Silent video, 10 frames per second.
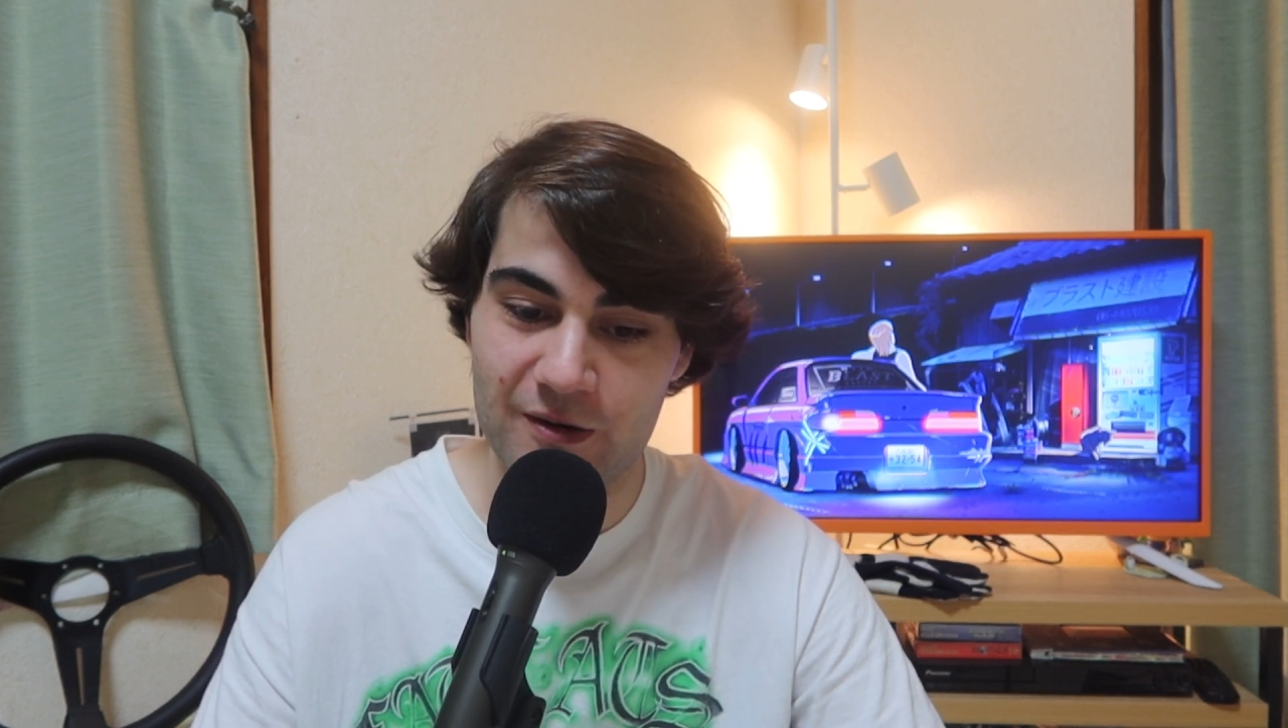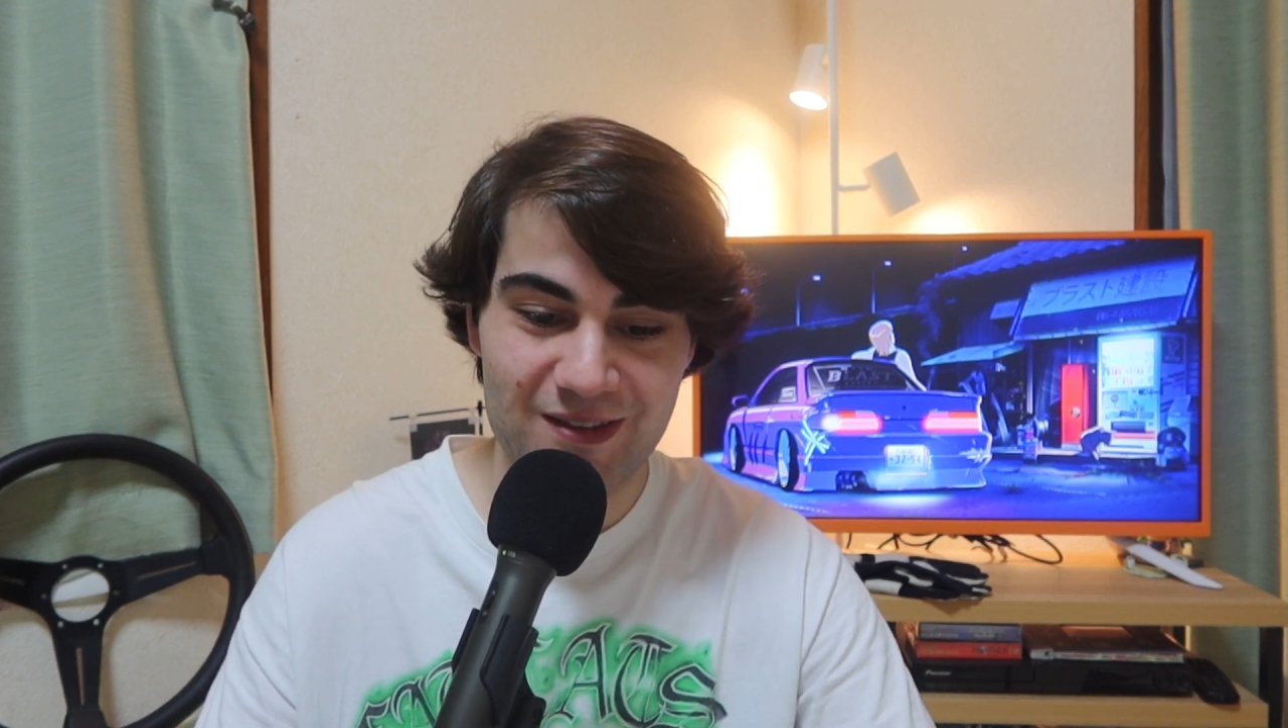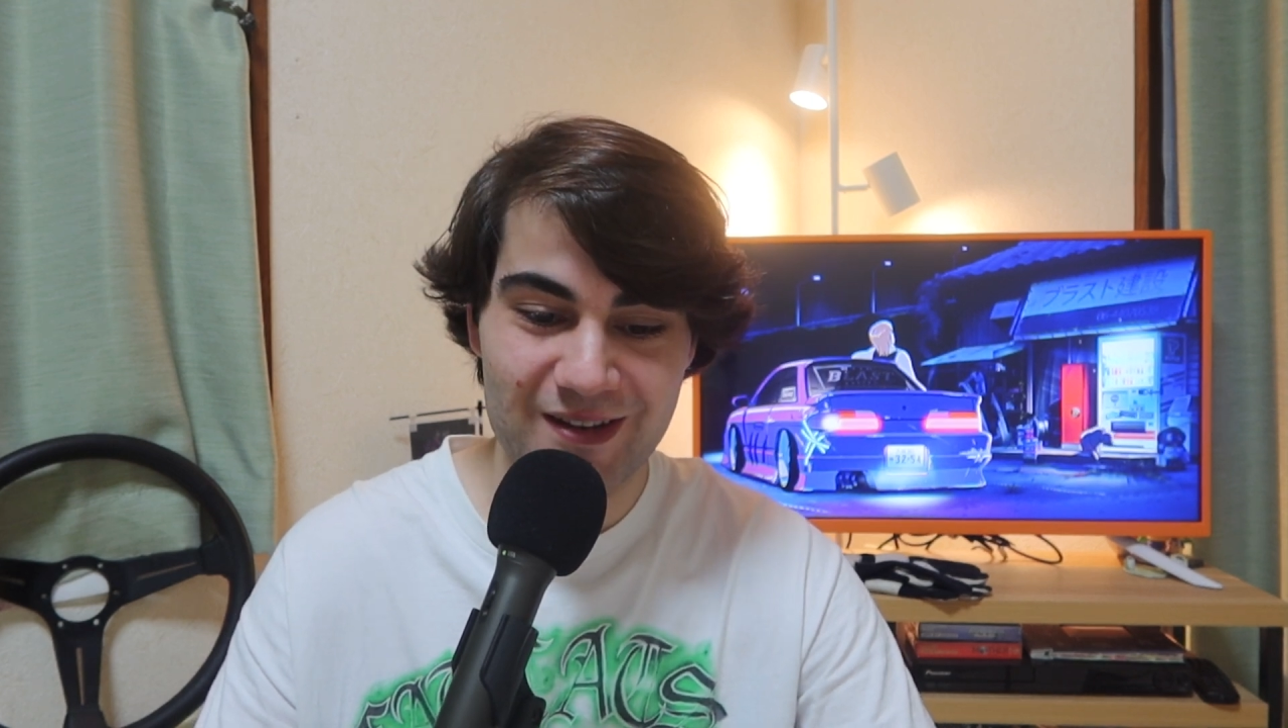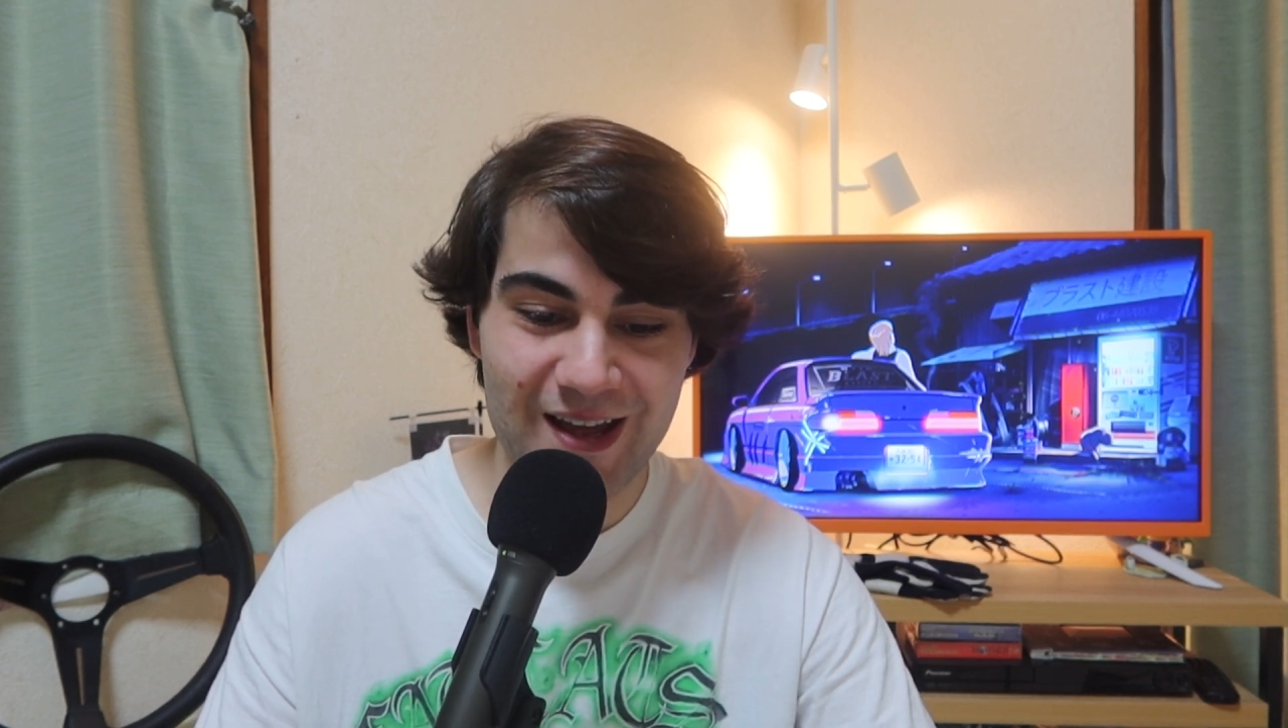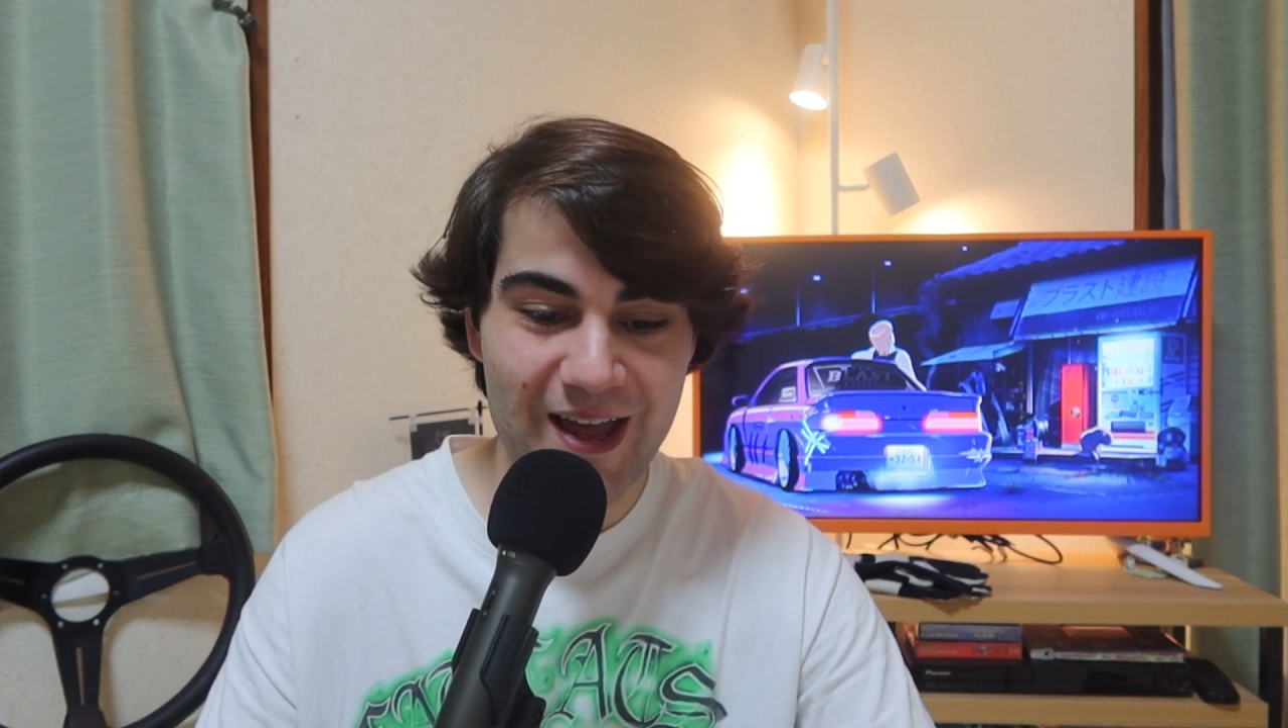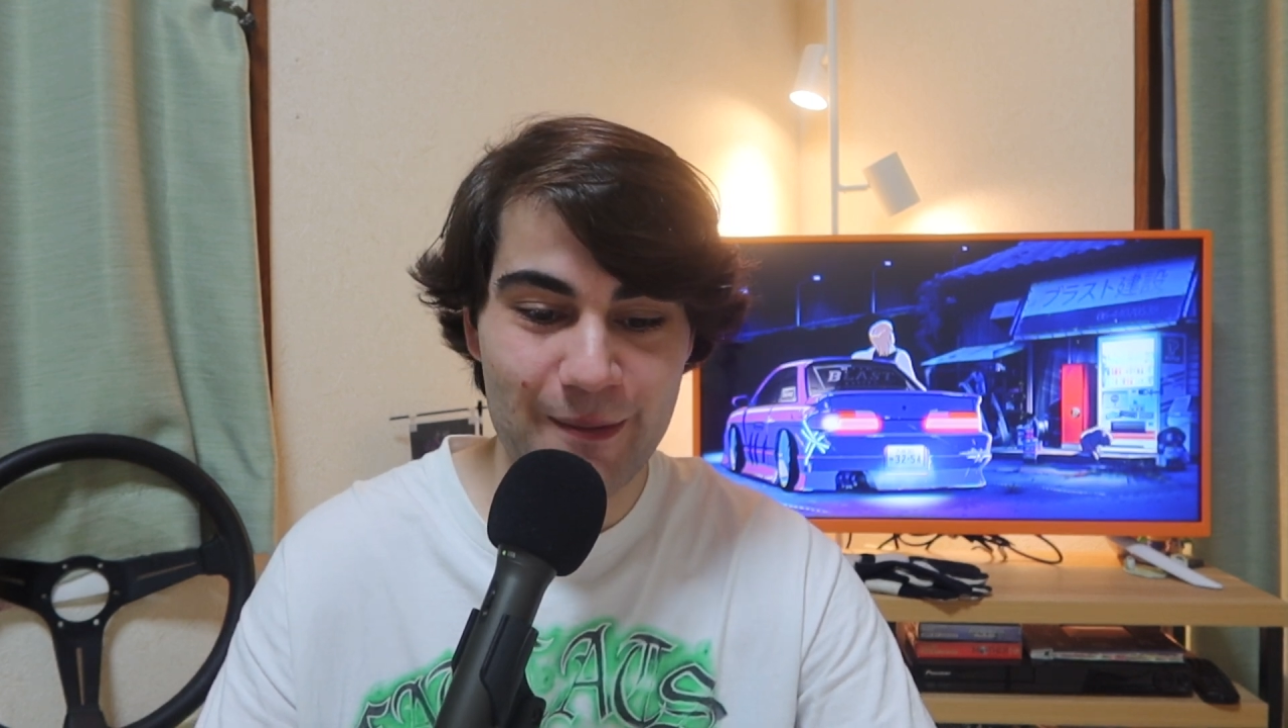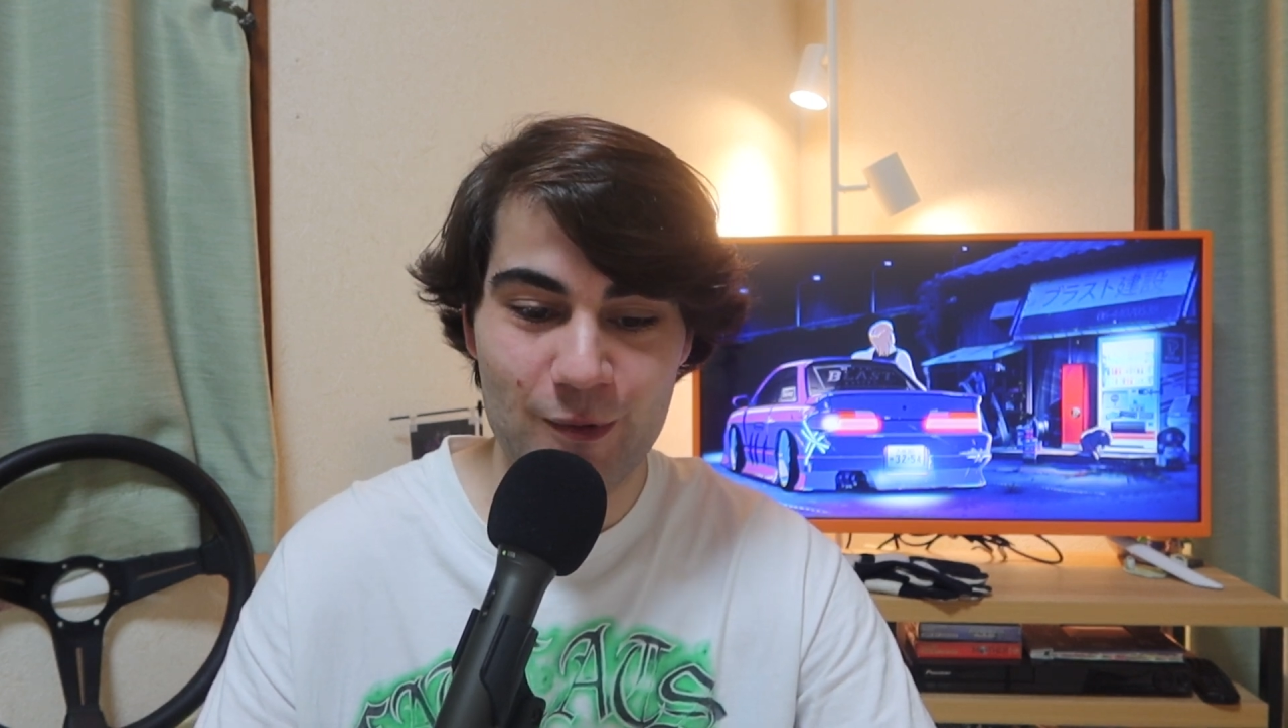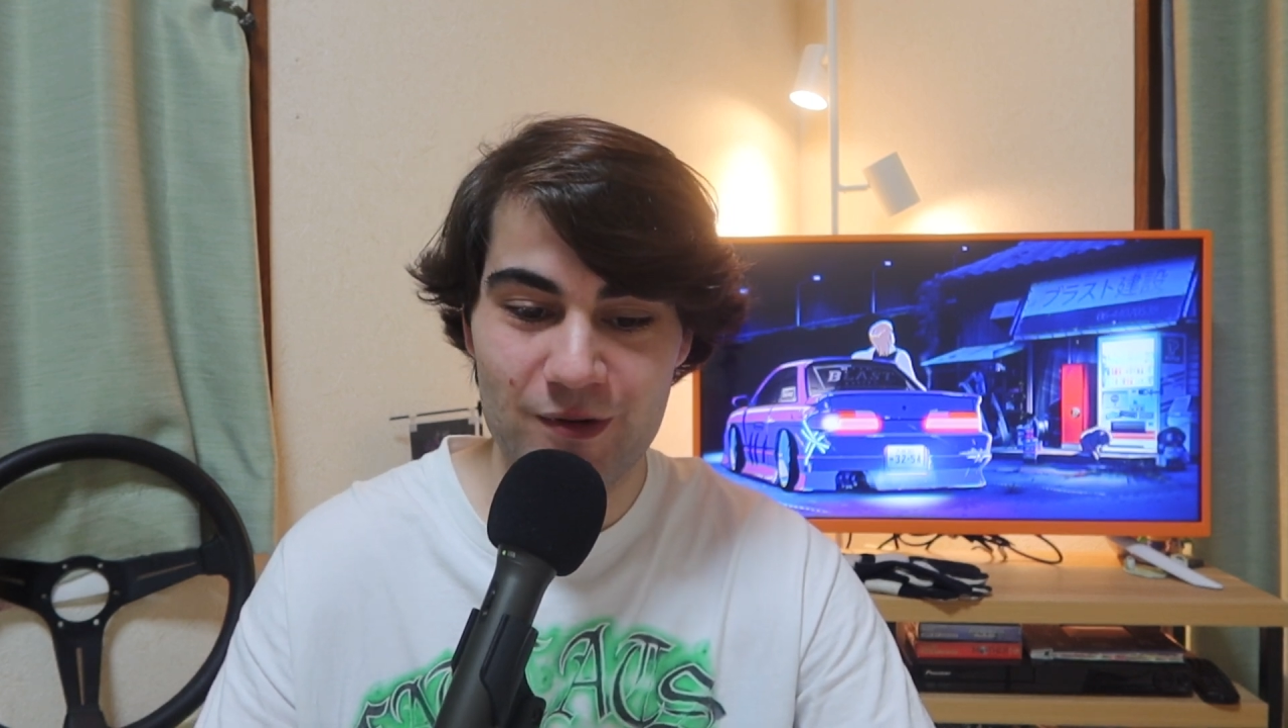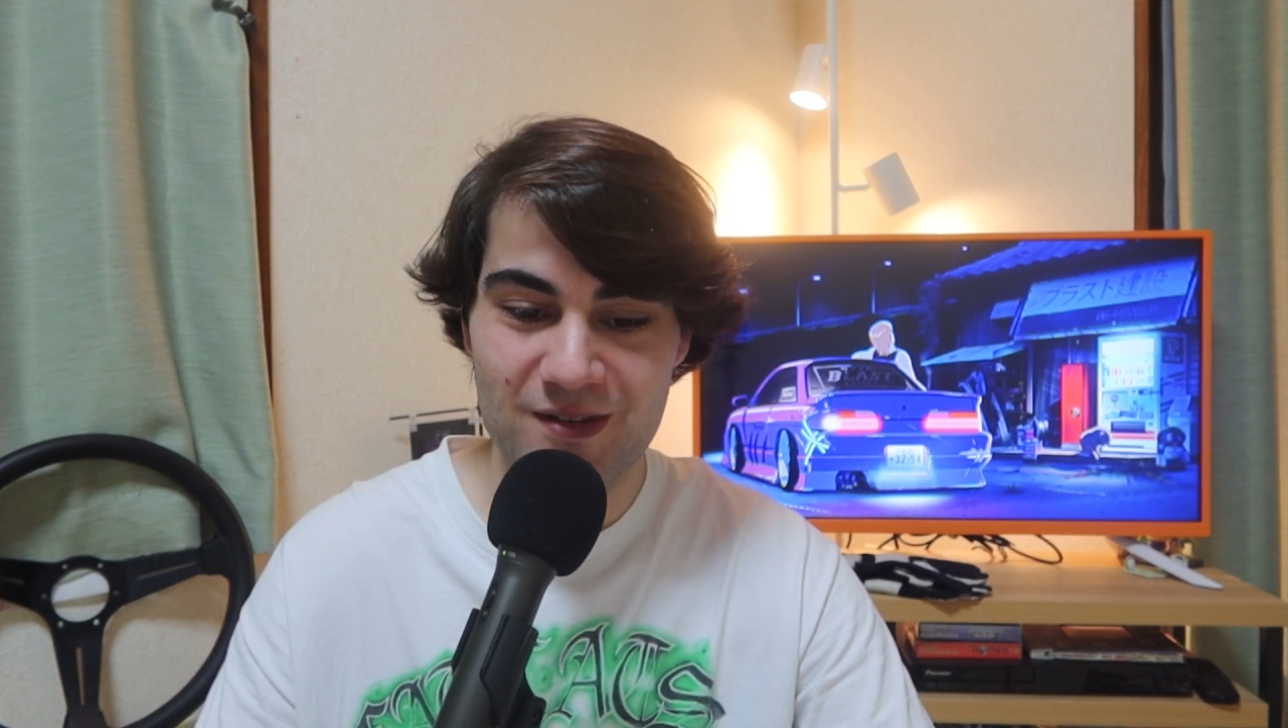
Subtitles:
Nothing I hate more